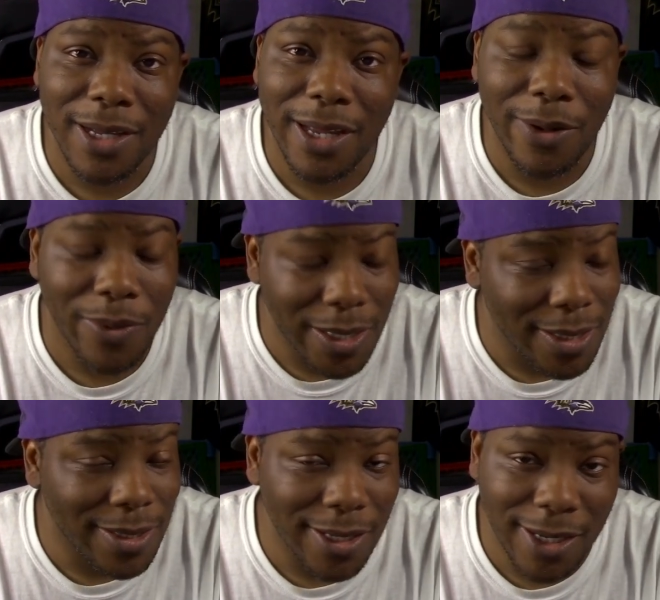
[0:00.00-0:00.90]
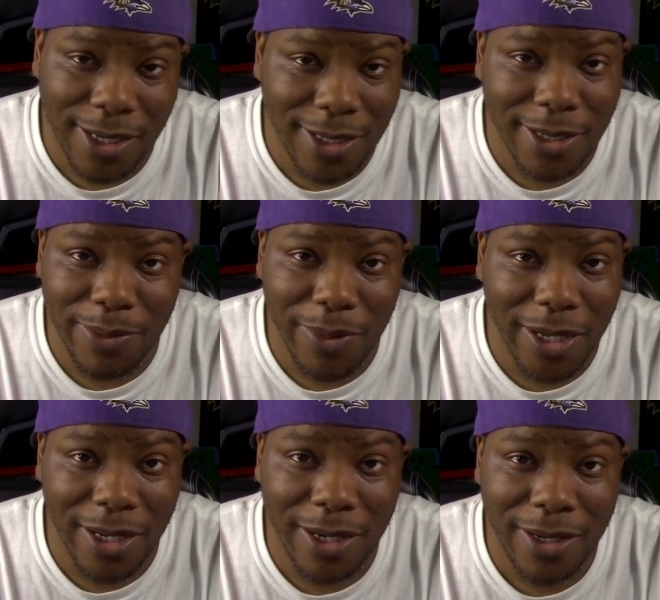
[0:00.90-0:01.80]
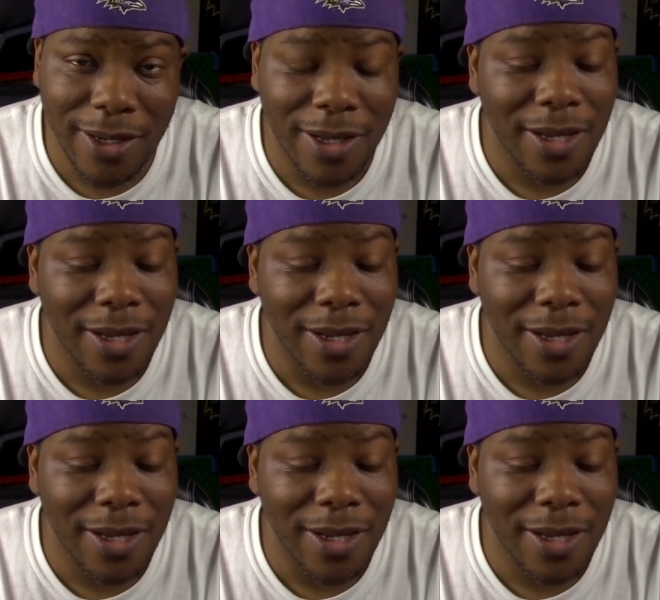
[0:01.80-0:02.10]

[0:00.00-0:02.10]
Can't wait to see this young man.